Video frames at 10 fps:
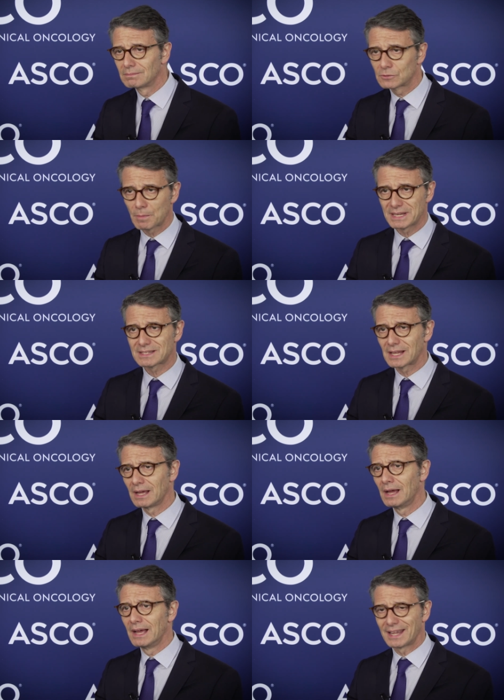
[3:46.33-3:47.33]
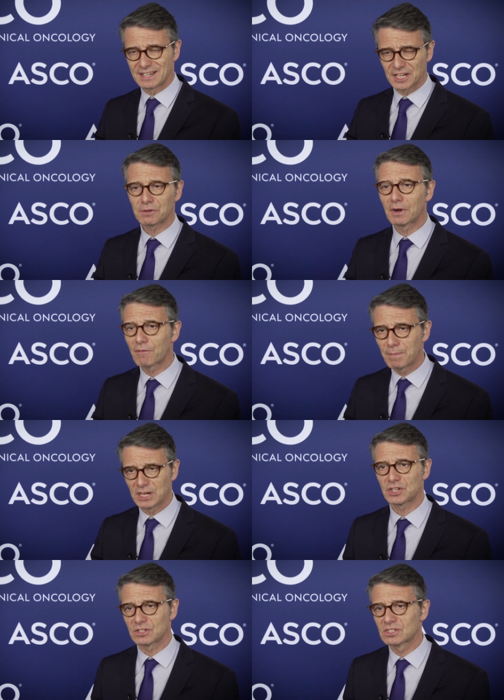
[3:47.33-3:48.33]
the best category of
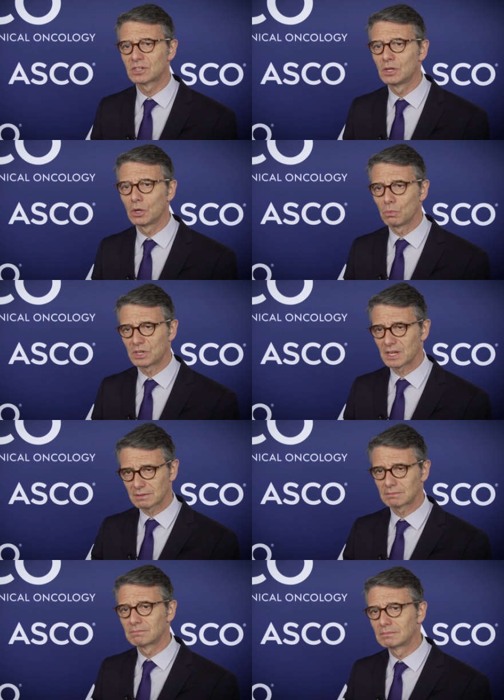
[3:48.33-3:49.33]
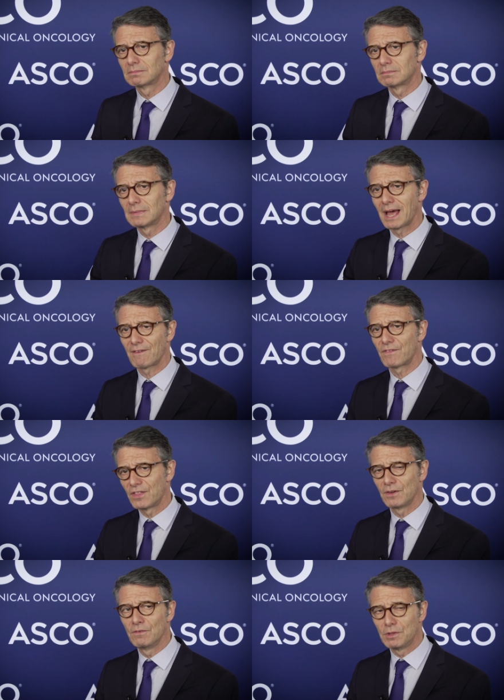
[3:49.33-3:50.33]
patients we can have
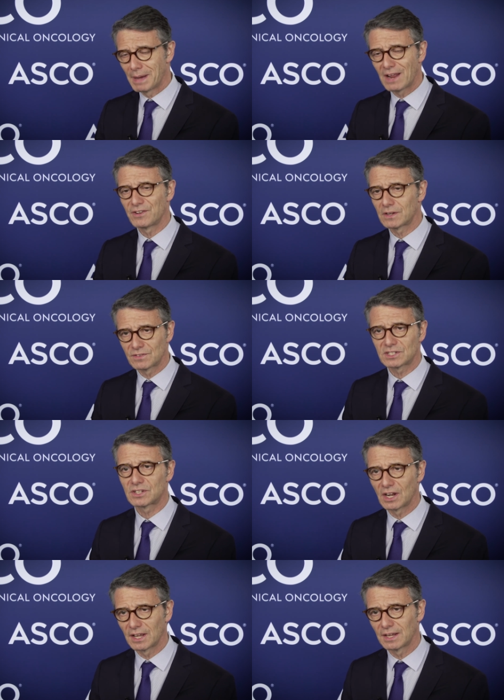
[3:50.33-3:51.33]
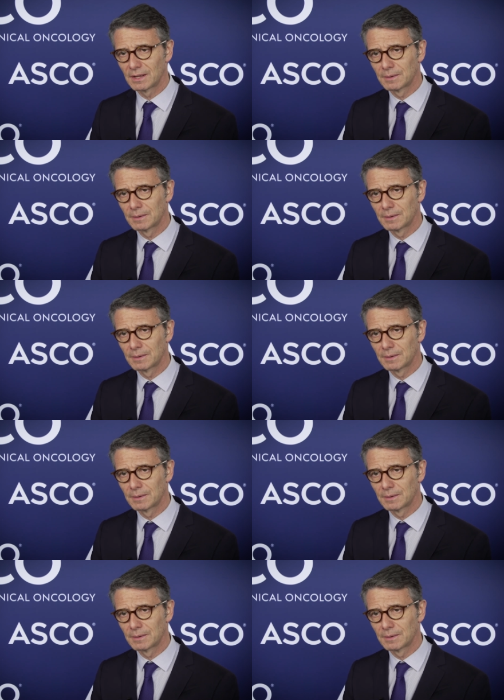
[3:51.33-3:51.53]
the, the benefit of the study.